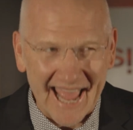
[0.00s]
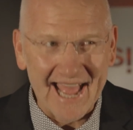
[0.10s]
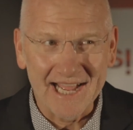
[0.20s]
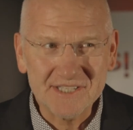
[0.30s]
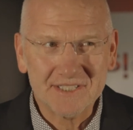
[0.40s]

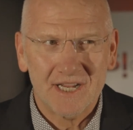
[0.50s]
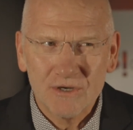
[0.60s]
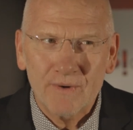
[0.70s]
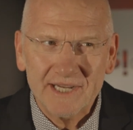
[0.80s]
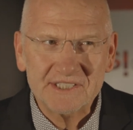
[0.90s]
ask a
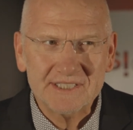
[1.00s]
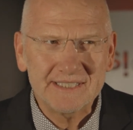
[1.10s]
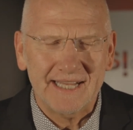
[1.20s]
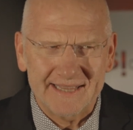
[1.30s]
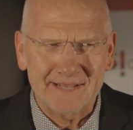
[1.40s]

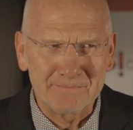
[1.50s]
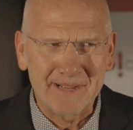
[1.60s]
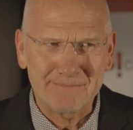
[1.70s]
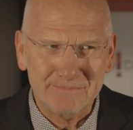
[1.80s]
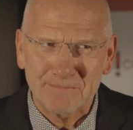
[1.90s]
question that
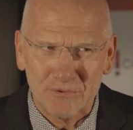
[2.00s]
might be